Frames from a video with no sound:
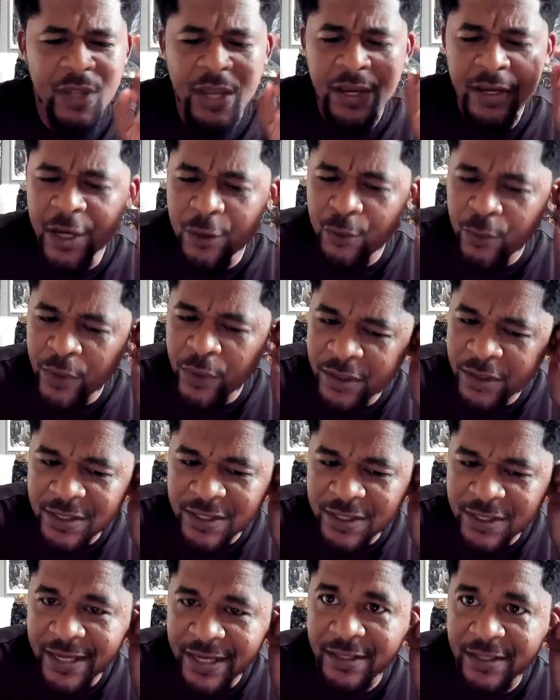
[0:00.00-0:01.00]
Get rid of the
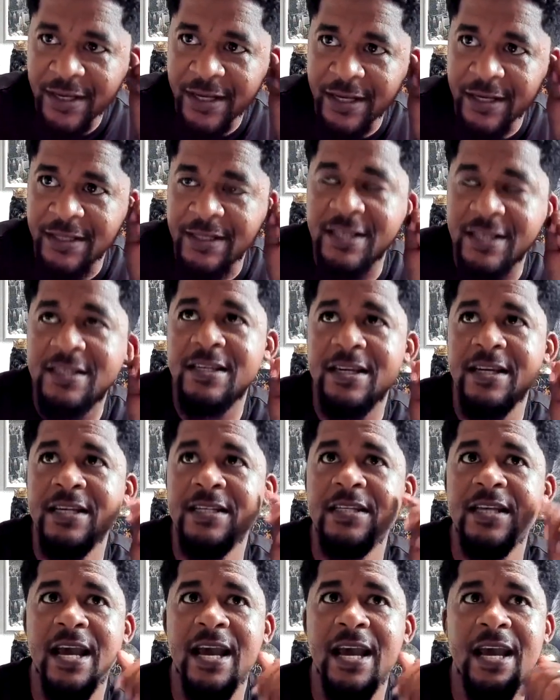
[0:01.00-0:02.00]
stankin' thinking. This
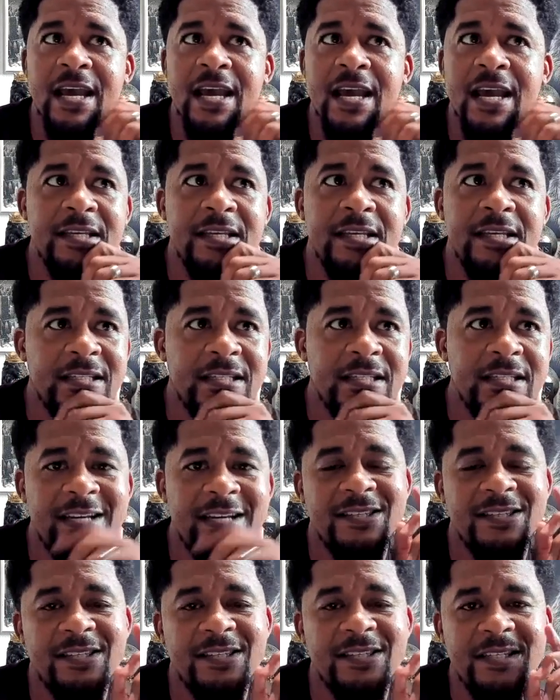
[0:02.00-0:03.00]
is a
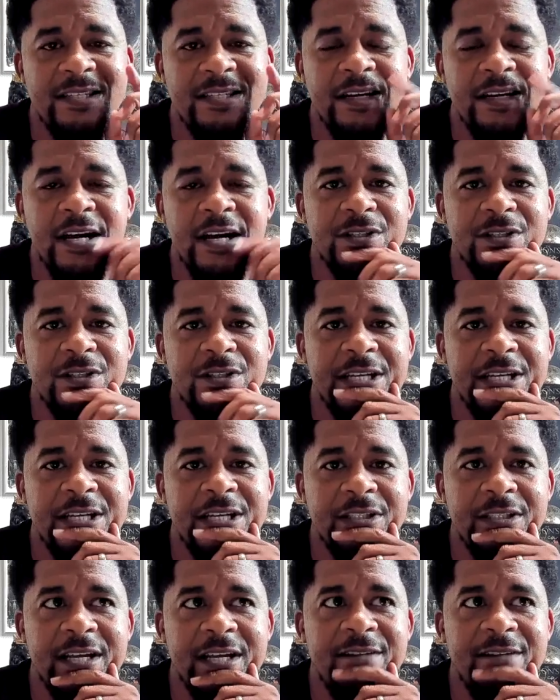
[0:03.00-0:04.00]
consistent
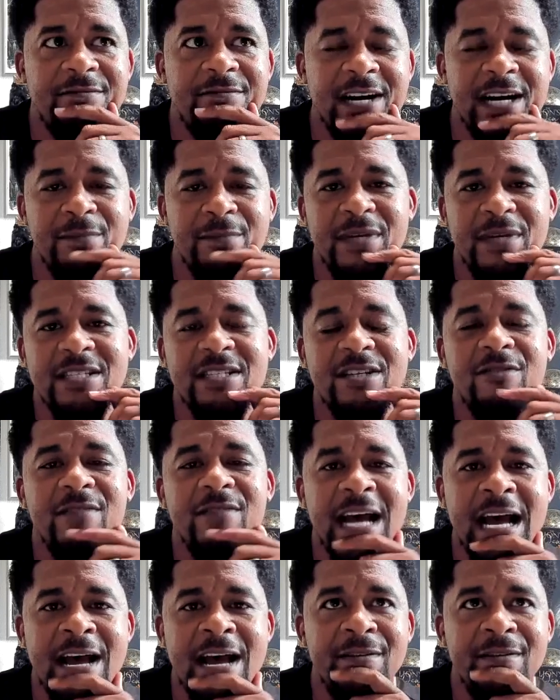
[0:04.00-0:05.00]
conversation that I find myself
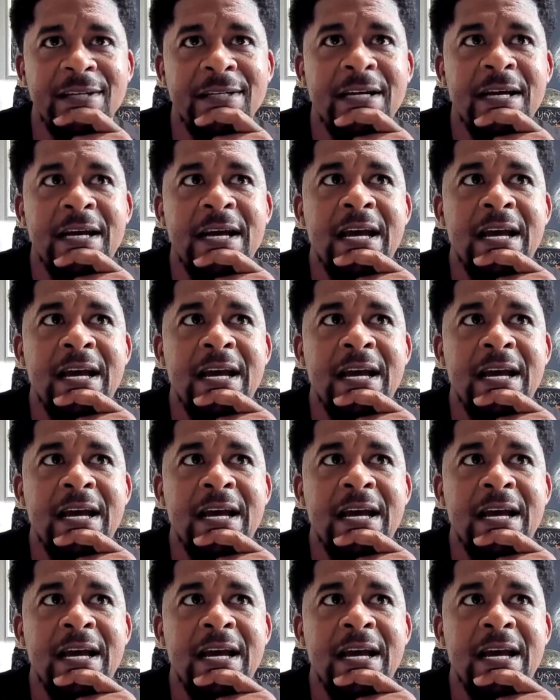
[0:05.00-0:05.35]
having.